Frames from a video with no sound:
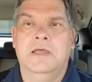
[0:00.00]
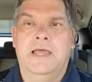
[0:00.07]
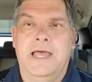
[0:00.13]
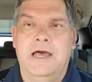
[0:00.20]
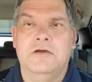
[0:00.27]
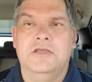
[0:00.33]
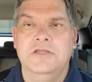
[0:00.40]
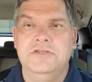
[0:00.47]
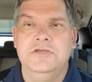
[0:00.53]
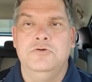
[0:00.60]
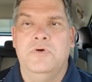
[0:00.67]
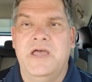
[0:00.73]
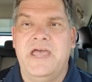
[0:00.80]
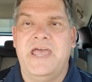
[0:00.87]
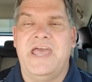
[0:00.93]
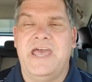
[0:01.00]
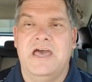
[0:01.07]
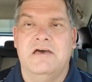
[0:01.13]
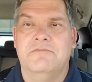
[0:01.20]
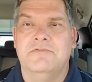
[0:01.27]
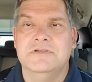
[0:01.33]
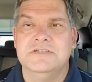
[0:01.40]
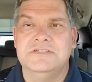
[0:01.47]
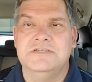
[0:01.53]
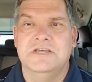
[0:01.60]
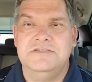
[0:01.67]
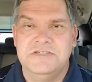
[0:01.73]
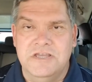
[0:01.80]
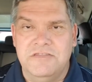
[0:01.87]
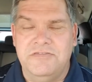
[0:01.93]
How could you have
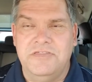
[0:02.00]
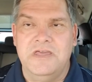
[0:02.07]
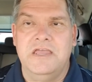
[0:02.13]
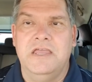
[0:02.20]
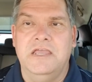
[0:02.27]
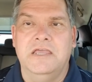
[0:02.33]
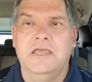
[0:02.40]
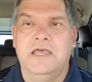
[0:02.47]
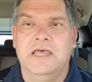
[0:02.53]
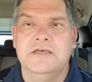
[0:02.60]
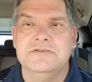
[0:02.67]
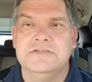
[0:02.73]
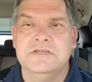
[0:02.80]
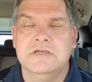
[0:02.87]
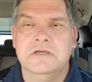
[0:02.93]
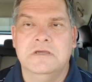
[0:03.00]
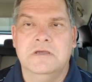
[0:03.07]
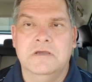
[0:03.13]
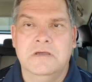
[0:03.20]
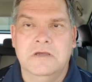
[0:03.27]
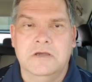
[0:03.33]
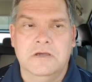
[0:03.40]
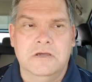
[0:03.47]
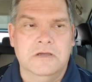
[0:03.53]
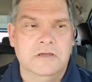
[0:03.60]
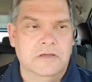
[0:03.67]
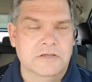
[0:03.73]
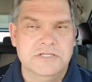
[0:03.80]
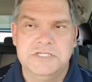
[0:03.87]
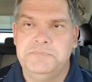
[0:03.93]
such a thing as
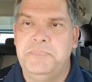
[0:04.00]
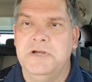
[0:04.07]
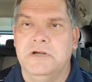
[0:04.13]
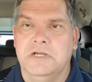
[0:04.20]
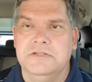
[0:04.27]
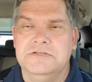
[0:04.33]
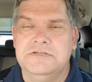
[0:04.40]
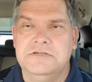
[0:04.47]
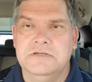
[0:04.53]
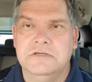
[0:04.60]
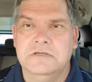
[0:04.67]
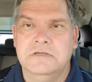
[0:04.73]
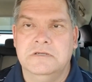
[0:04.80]
spirits